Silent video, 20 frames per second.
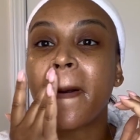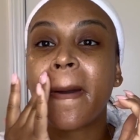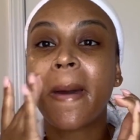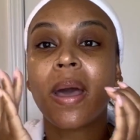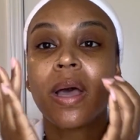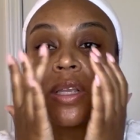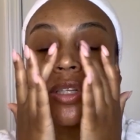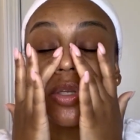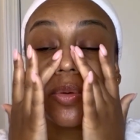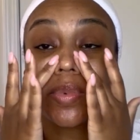
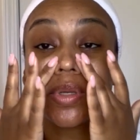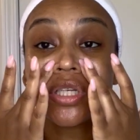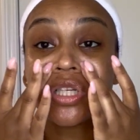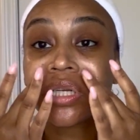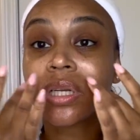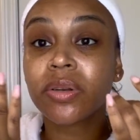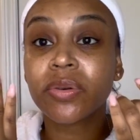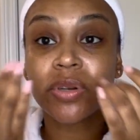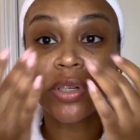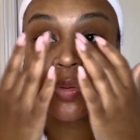So be
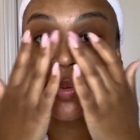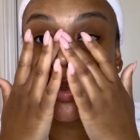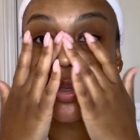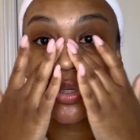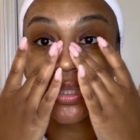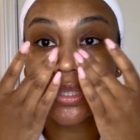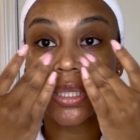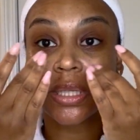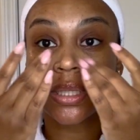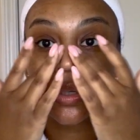generous with your
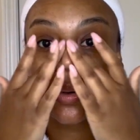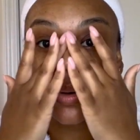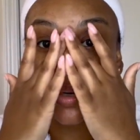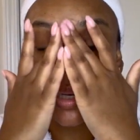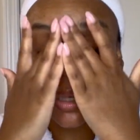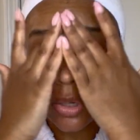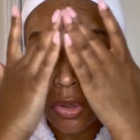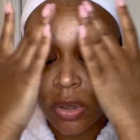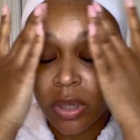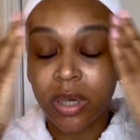sunscreen.
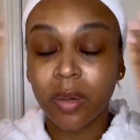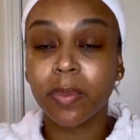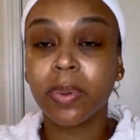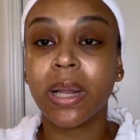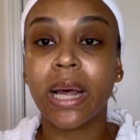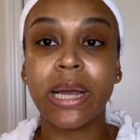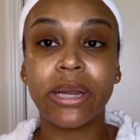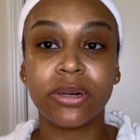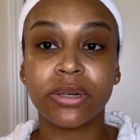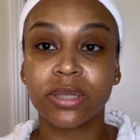You can
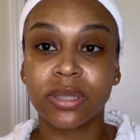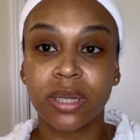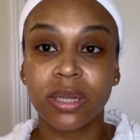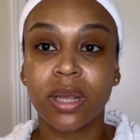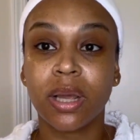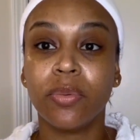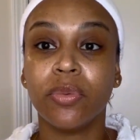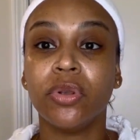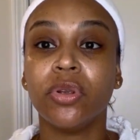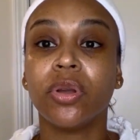
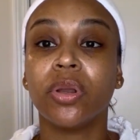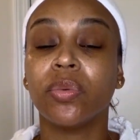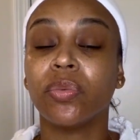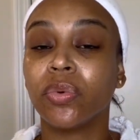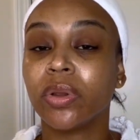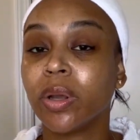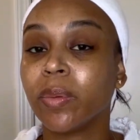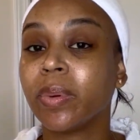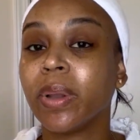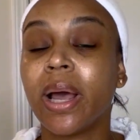
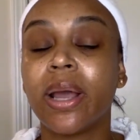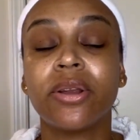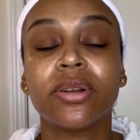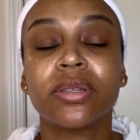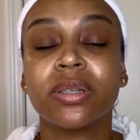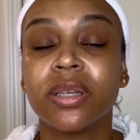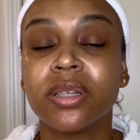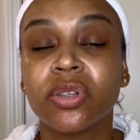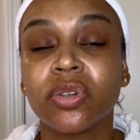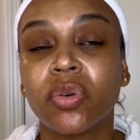reapply your
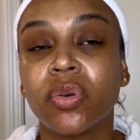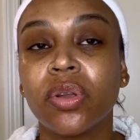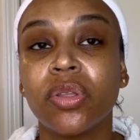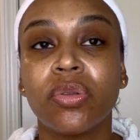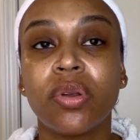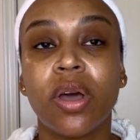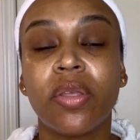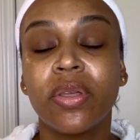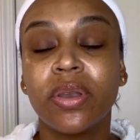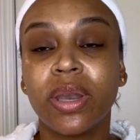sunscreen
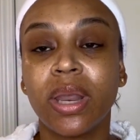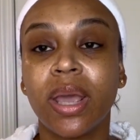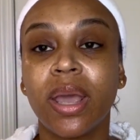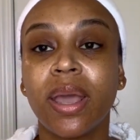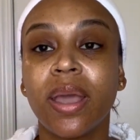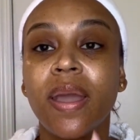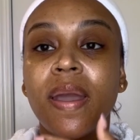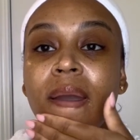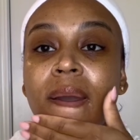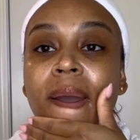throughout the
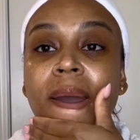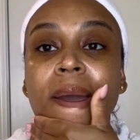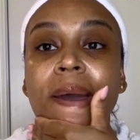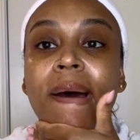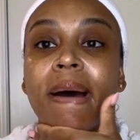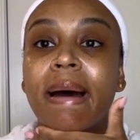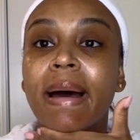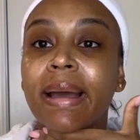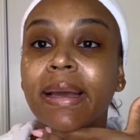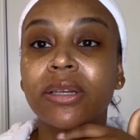day.
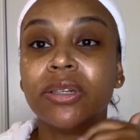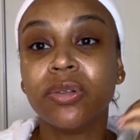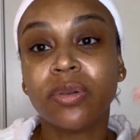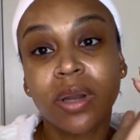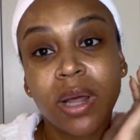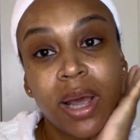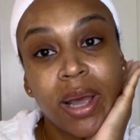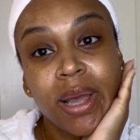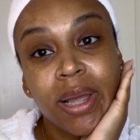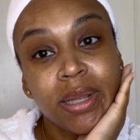I do
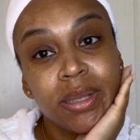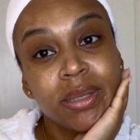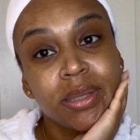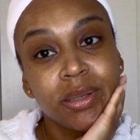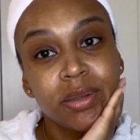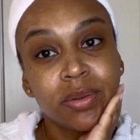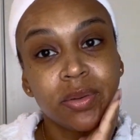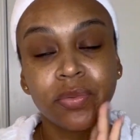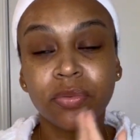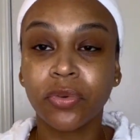not,
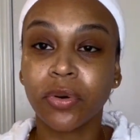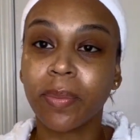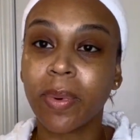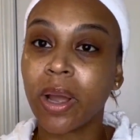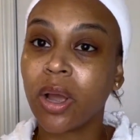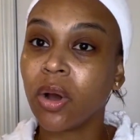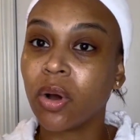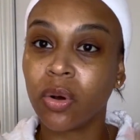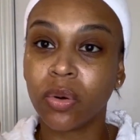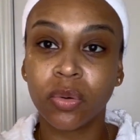for my
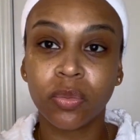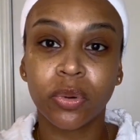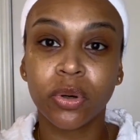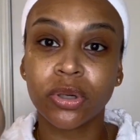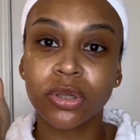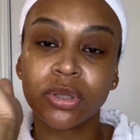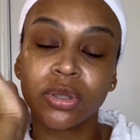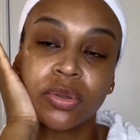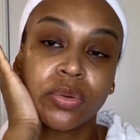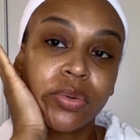own
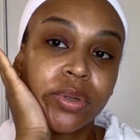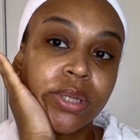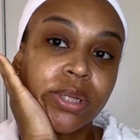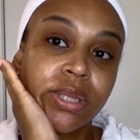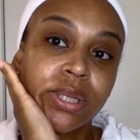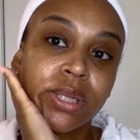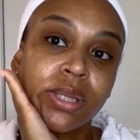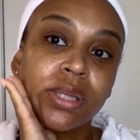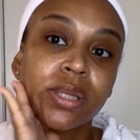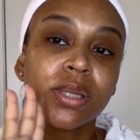personal
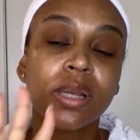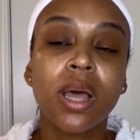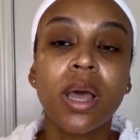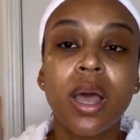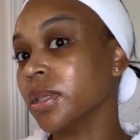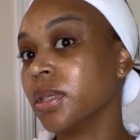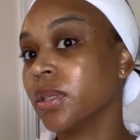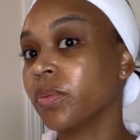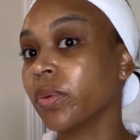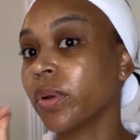reasons.
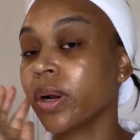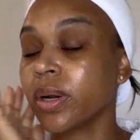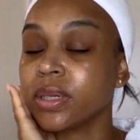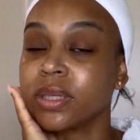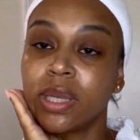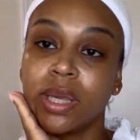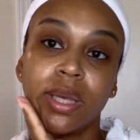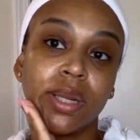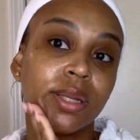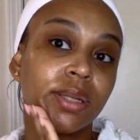This is what our
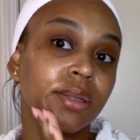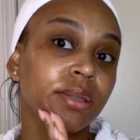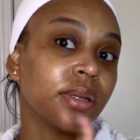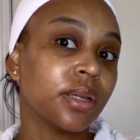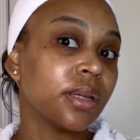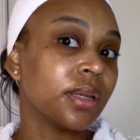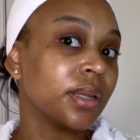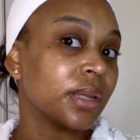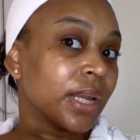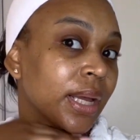skin is
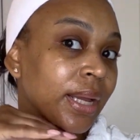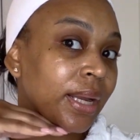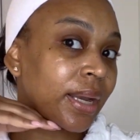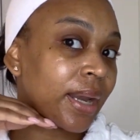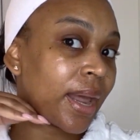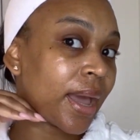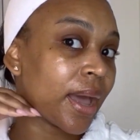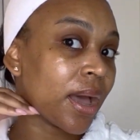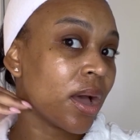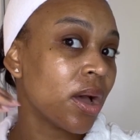looking like
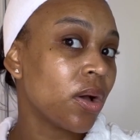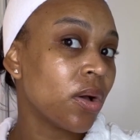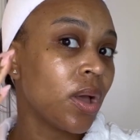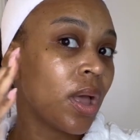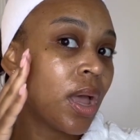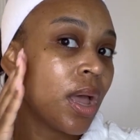now.